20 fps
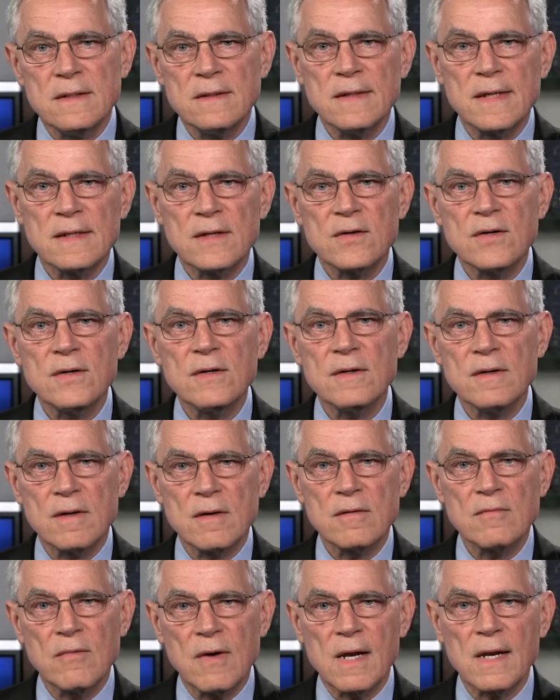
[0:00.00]
that
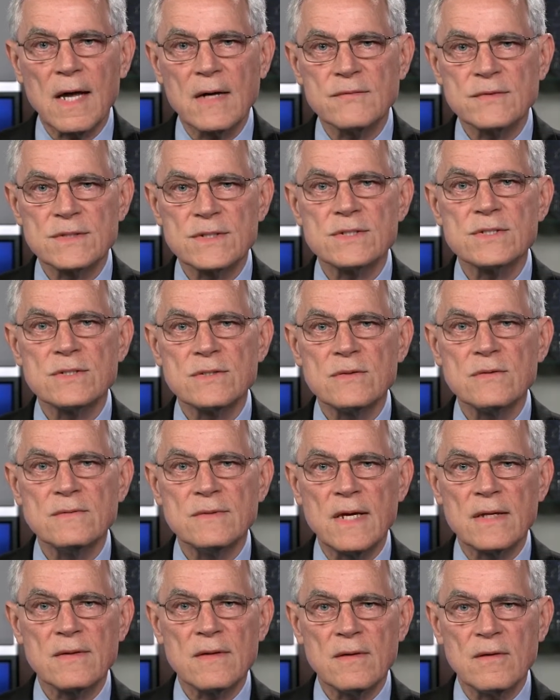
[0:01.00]
occurred while I was a
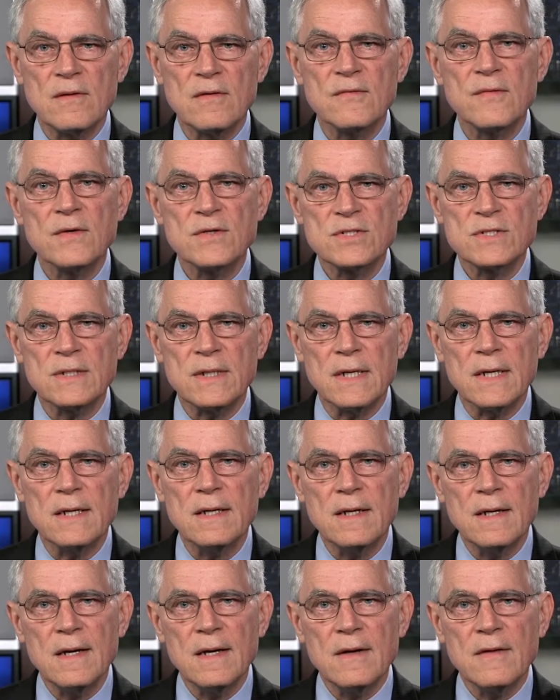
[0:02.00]
student at the university
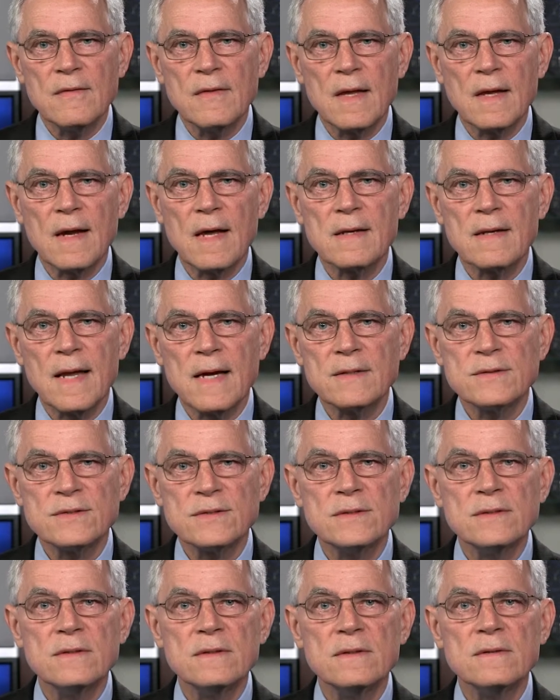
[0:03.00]
that I'd like
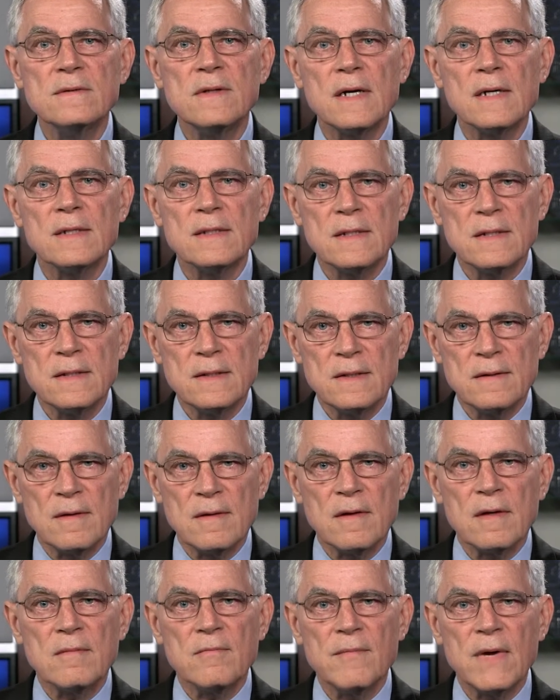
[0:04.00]
to
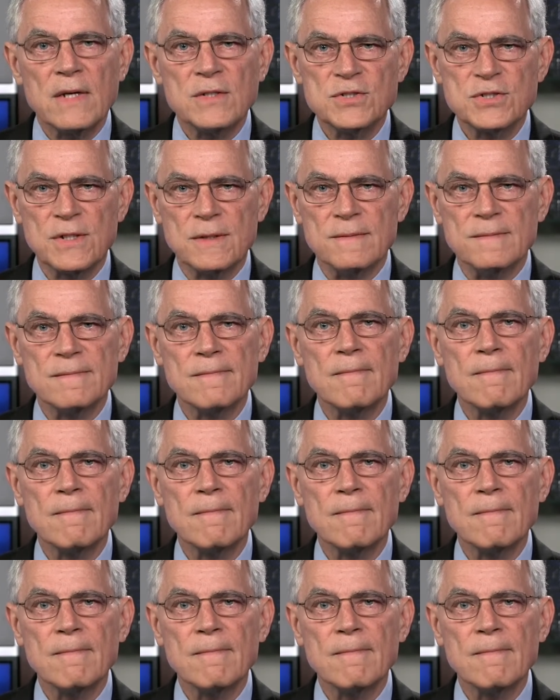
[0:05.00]
mention.